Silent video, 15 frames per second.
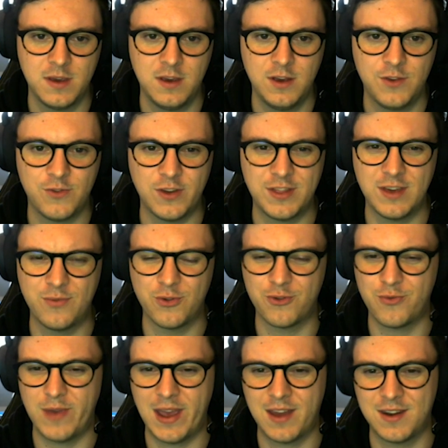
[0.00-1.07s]
So I think for
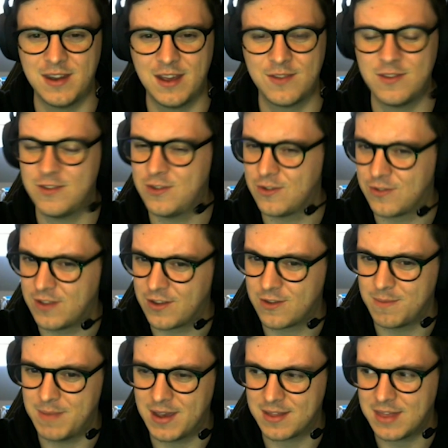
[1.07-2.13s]
Dragon decks, this just doesn't
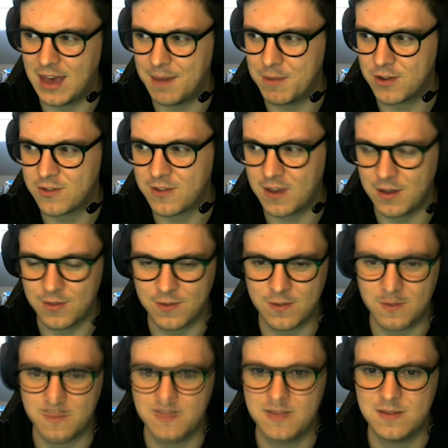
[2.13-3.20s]
make that much sense.
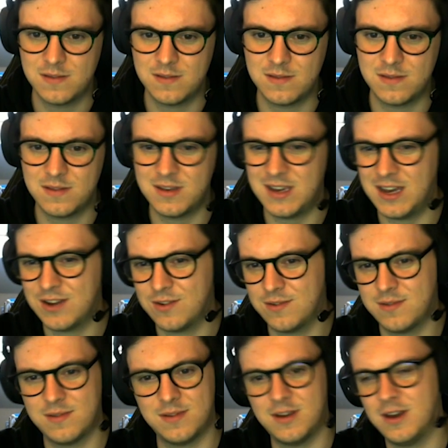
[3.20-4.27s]
Yeah,
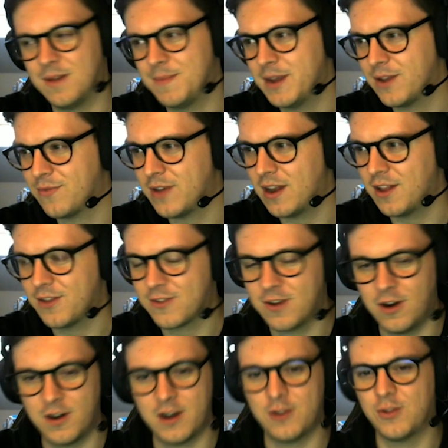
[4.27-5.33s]
not a fan of this
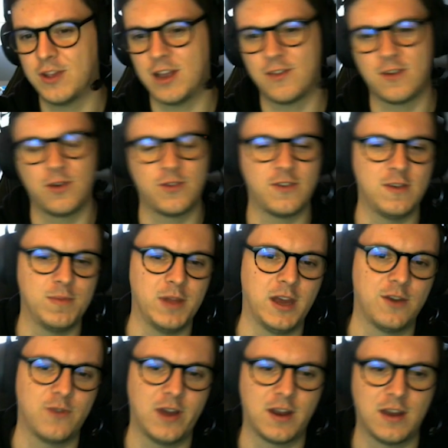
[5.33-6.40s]
card. I don't think it's going to see play in
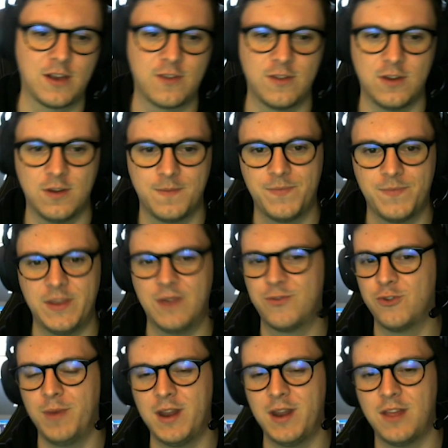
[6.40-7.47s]
Dragon decks at all. They have
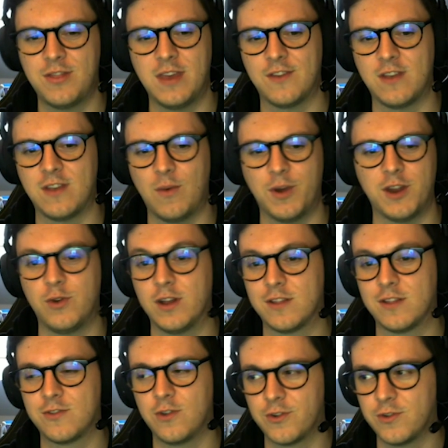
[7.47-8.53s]
too many things they want to do at
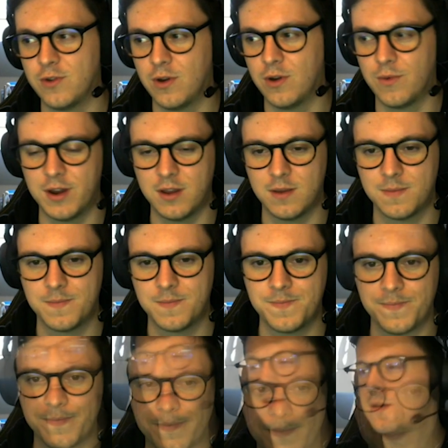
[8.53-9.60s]
turn 2 already.
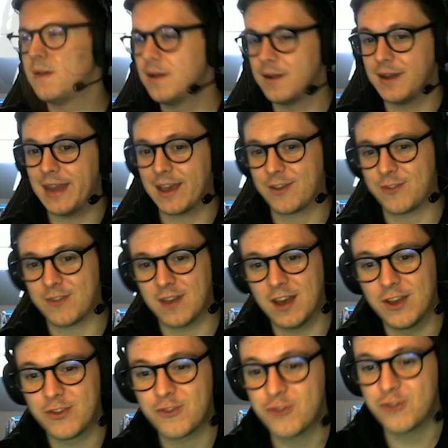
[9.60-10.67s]
Next,
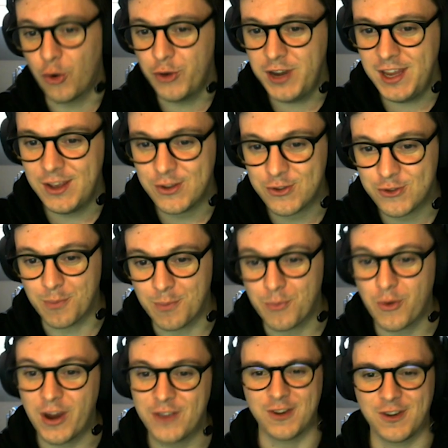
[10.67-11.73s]
Snnuy
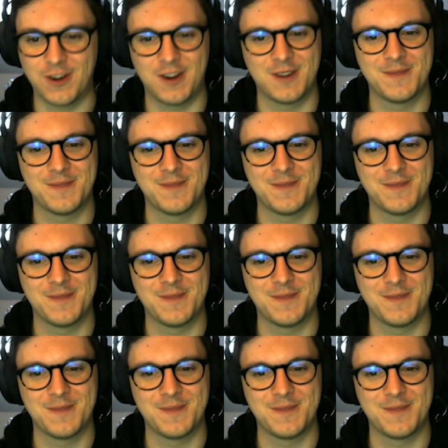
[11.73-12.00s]
Suppressor.